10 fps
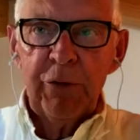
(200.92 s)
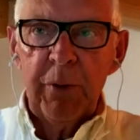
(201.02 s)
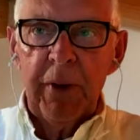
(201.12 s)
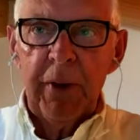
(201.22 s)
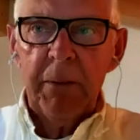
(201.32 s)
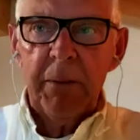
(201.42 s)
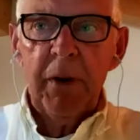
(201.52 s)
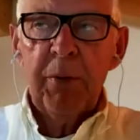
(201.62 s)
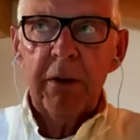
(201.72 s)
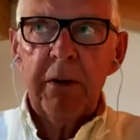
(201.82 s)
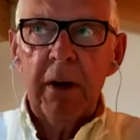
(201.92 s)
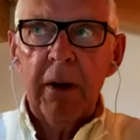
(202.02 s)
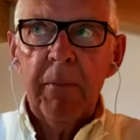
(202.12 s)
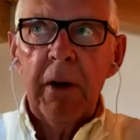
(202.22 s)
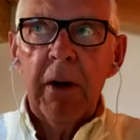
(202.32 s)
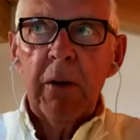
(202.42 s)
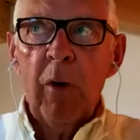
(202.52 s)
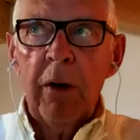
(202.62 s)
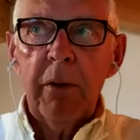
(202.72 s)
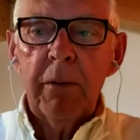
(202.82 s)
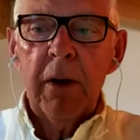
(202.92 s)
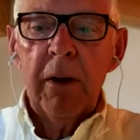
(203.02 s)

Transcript: to that, but one